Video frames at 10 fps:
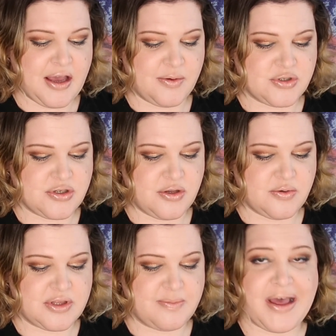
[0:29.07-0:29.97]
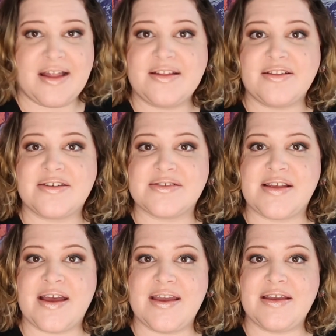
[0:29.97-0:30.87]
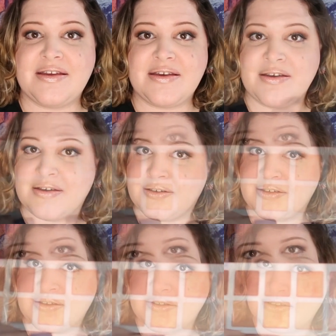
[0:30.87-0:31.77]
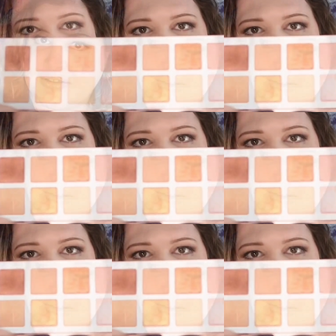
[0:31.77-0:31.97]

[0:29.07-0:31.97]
I will show you what the palette looks like. See